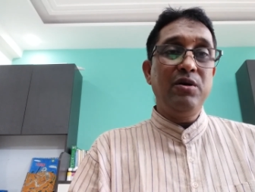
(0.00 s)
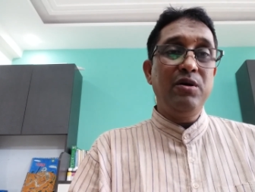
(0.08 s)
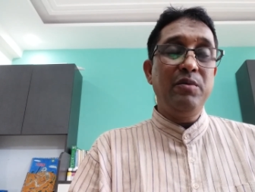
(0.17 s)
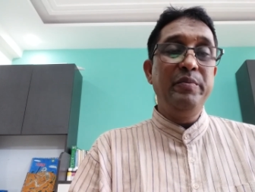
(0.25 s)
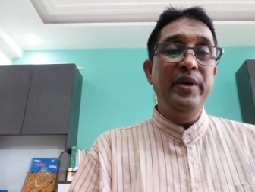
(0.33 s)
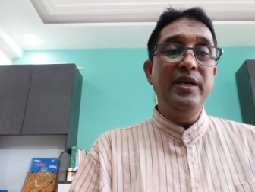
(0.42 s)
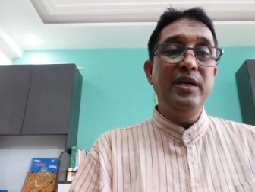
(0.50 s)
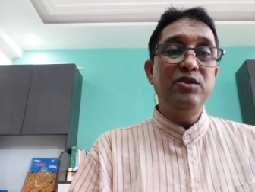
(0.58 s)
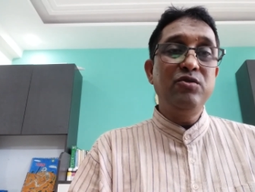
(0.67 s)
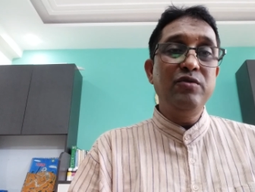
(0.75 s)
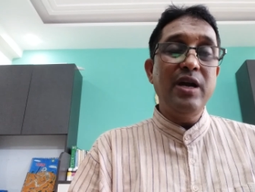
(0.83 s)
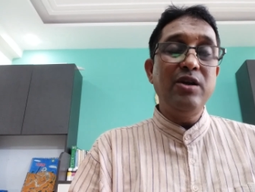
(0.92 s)
being a
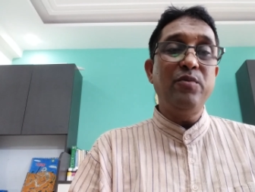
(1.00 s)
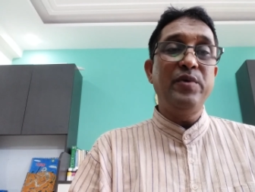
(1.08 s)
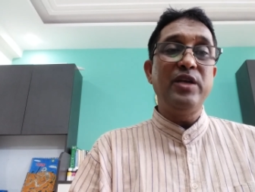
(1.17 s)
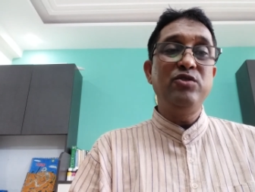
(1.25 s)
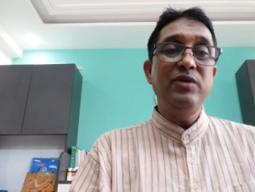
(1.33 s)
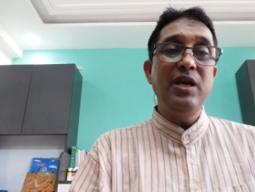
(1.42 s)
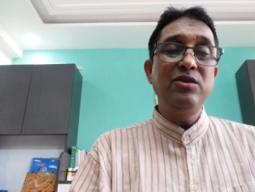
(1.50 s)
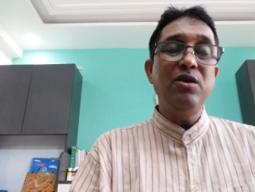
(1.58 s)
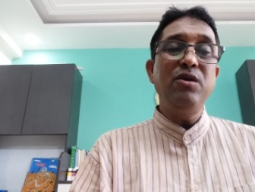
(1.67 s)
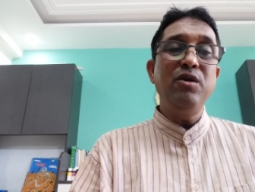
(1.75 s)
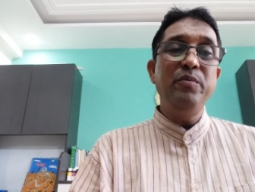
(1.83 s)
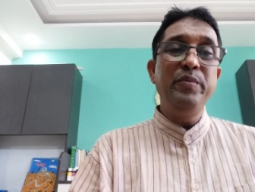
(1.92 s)
student of
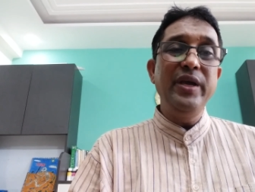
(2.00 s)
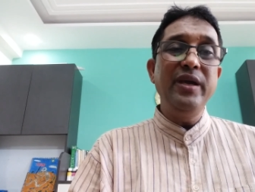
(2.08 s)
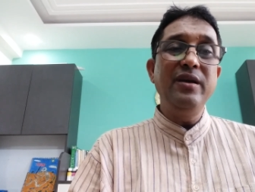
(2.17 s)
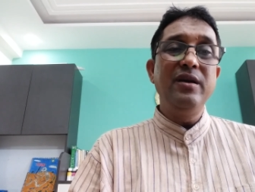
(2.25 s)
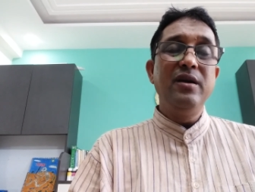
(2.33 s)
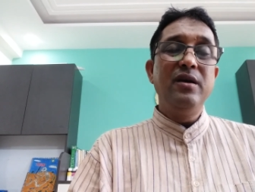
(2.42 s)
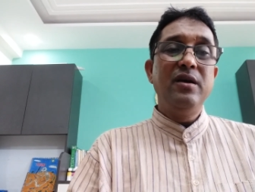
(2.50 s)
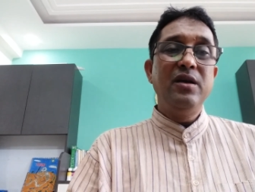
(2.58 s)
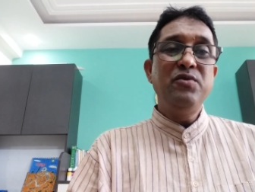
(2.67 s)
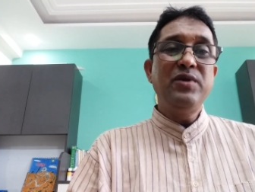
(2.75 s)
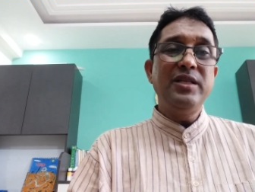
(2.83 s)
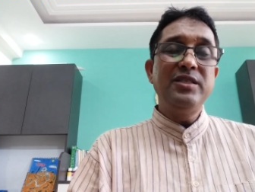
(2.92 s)
education, or being,
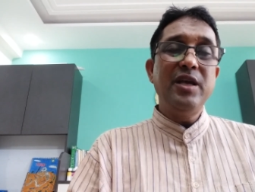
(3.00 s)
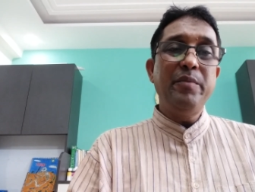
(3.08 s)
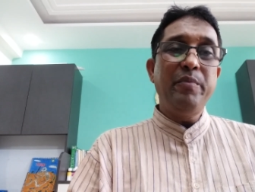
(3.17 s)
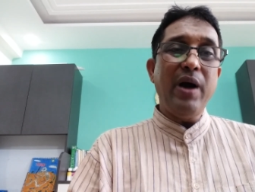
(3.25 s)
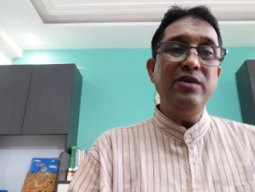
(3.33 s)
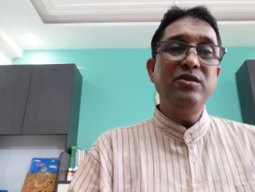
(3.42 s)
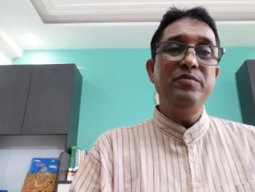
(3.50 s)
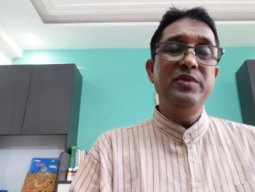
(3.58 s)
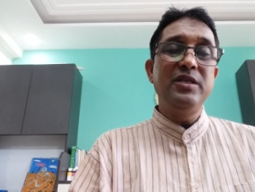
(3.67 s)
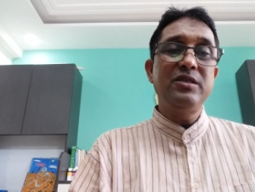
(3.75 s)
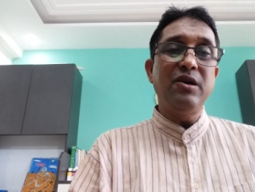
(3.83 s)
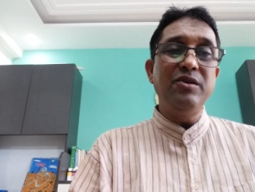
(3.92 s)
you can say, part of
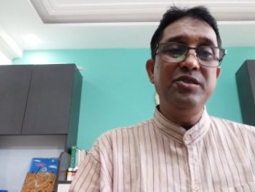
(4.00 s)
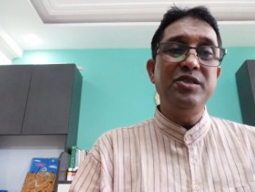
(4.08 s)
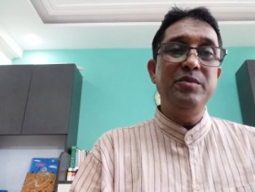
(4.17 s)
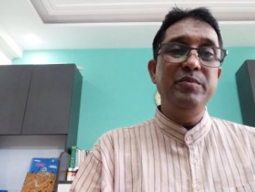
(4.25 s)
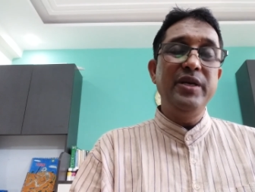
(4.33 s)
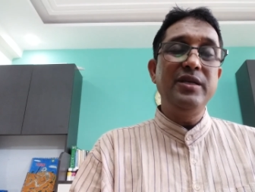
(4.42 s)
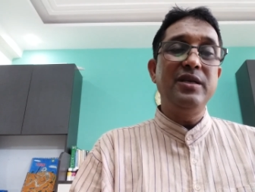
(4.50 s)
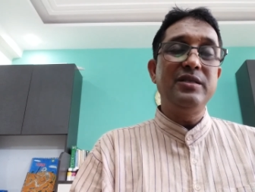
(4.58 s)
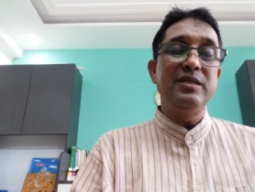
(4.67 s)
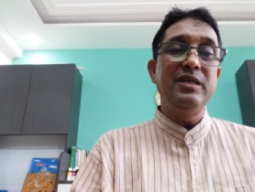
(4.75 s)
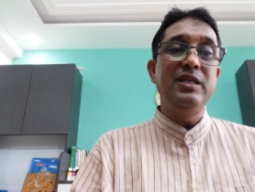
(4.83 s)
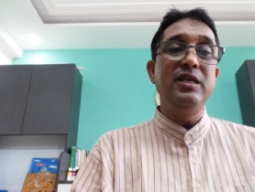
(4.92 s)
this country, being a
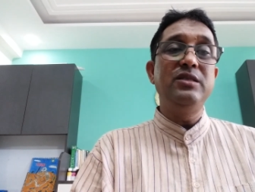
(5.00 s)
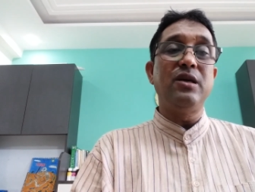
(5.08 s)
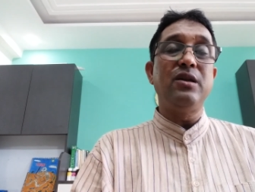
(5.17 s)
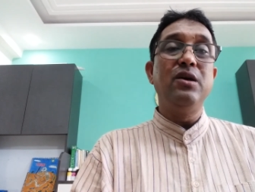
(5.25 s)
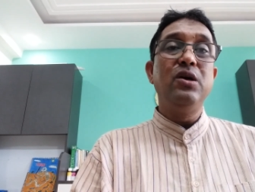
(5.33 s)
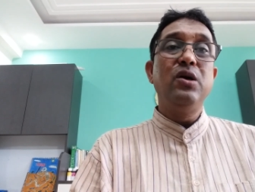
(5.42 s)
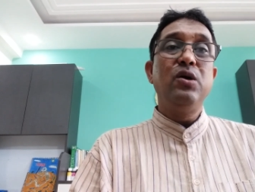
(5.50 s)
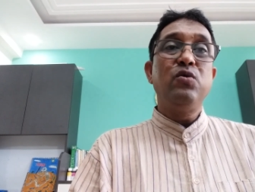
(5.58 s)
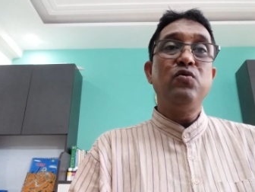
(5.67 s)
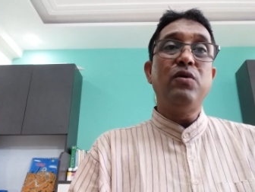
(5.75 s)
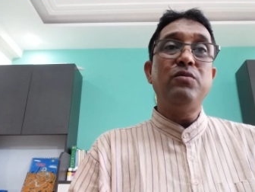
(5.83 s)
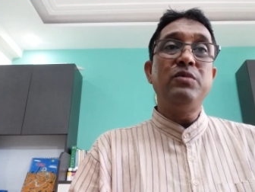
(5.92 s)
citizen,
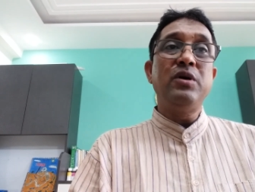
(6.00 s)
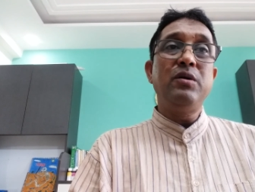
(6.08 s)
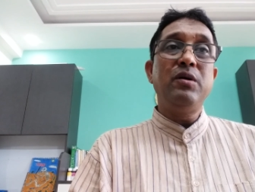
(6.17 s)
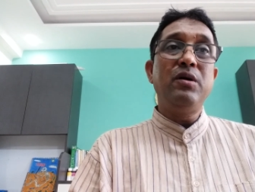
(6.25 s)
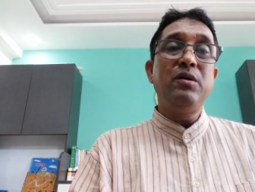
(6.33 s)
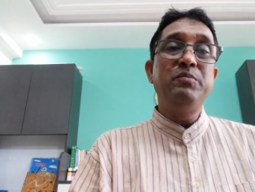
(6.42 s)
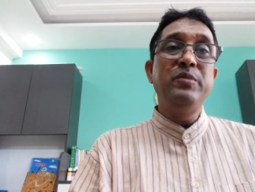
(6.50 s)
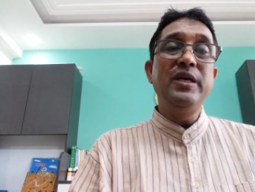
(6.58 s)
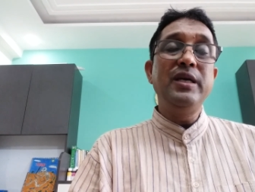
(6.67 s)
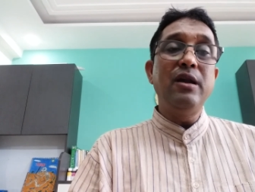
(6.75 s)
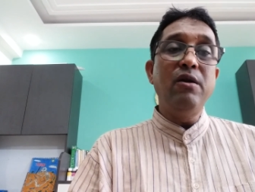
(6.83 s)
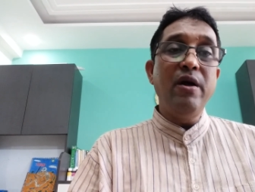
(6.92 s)

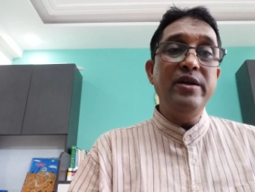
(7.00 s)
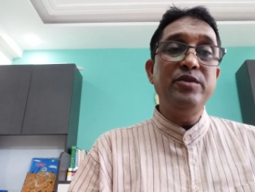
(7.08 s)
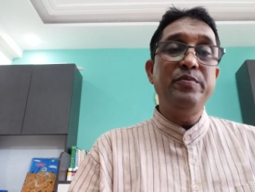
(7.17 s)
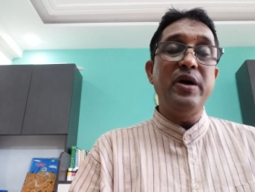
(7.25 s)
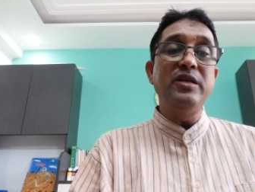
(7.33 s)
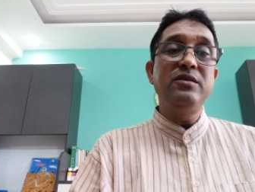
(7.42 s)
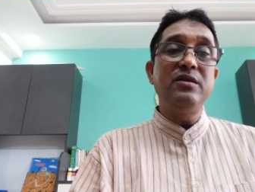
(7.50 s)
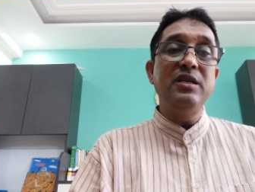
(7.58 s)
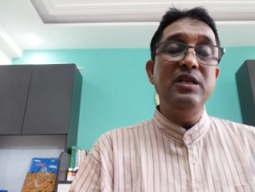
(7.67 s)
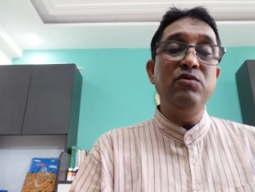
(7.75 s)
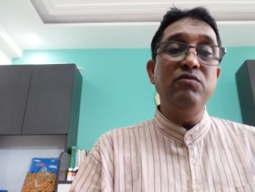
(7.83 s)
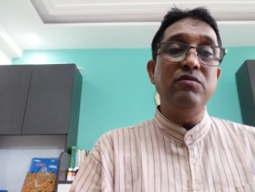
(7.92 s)
being a learned person,
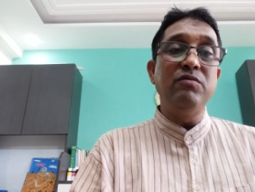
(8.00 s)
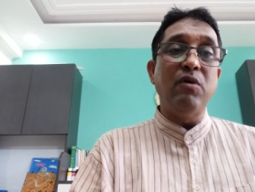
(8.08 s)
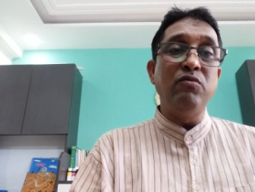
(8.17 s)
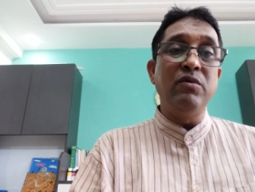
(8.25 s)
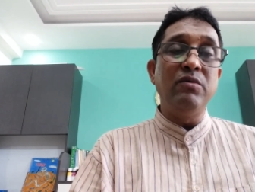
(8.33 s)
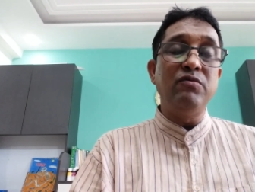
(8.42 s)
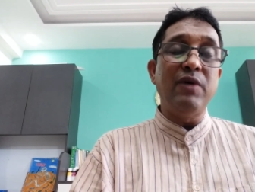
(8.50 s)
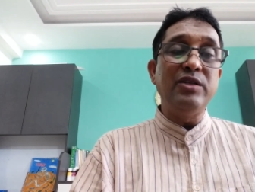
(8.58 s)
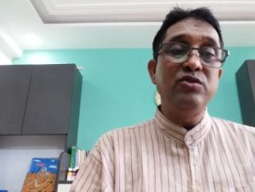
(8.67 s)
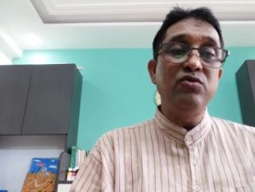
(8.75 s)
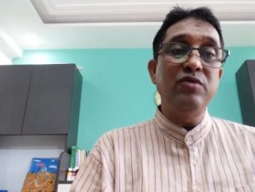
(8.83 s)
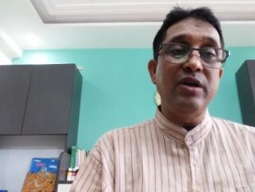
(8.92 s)

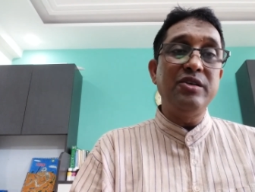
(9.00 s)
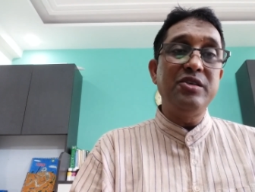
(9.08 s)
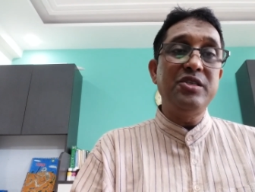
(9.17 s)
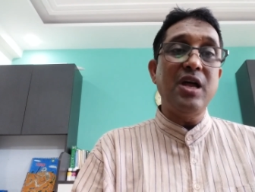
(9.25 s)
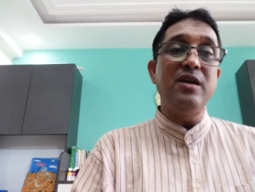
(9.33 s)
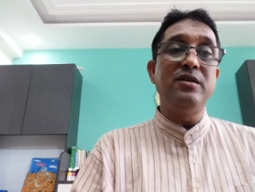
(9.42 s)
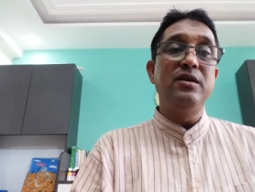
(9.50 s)
one should understand